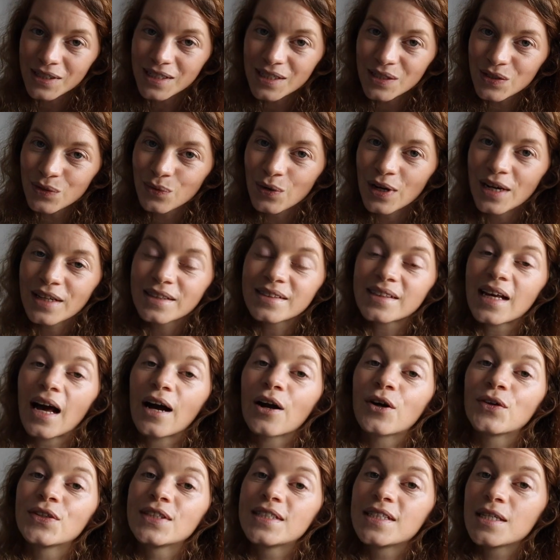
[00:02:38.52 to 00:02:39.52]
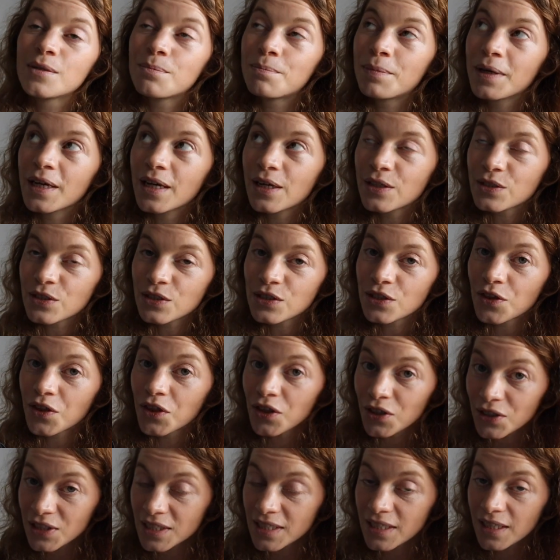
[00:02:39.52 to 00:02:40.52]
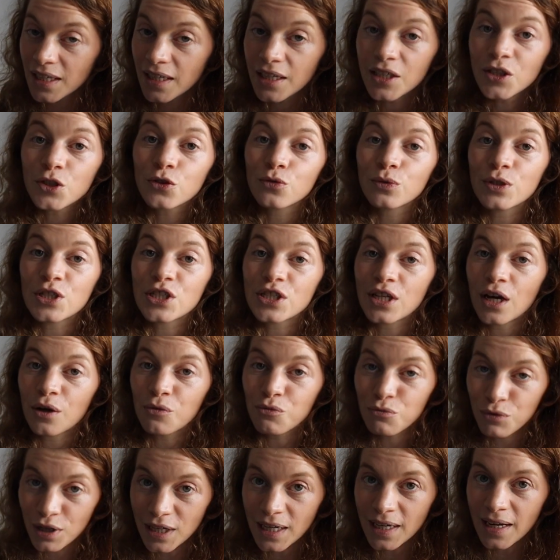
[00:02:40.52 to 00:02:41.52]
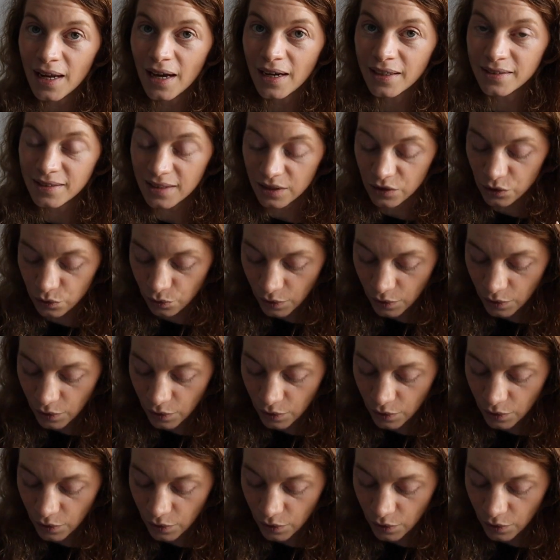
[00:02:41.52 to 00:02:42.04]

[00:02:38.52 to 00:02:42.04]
these ones, I got the Pegasus 38, which I really liked as